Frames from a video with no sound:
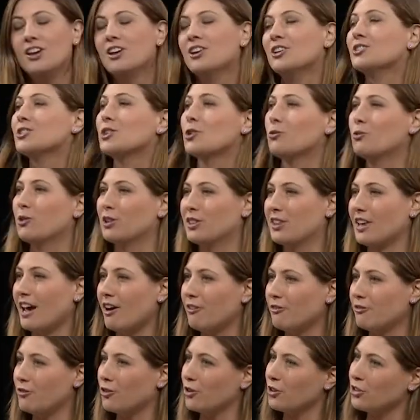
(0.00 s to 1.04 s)
So
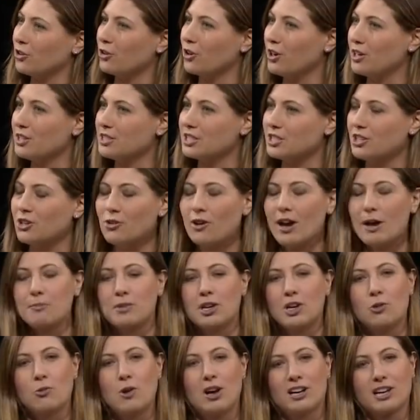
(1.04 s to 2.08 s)
without further ado, I'm going
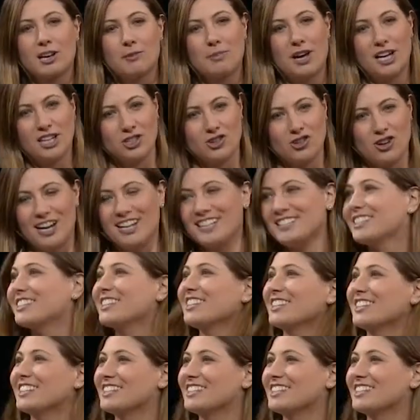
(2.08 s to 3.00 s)
to welcome Andreas to the